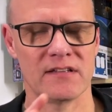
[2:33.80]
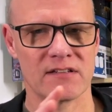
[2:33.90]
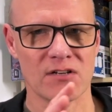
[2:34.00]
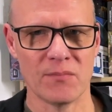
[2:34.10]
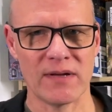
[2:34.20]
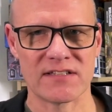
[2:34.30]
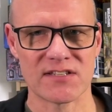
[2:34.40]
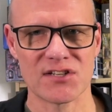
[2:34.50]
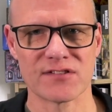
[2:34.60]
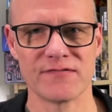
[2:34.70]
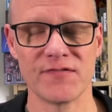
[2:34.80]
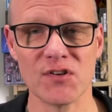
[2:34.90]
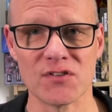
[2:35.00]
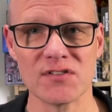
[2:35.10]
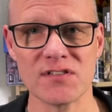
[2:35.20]
combat session
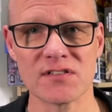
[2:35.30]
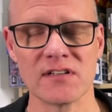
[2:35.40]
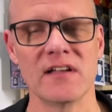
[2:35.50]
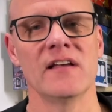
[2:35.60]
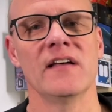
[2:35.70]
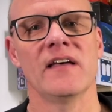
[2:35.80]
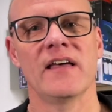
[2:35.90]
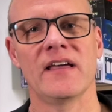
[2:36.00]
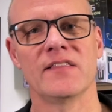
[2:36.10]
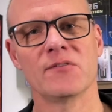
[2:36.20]
first, and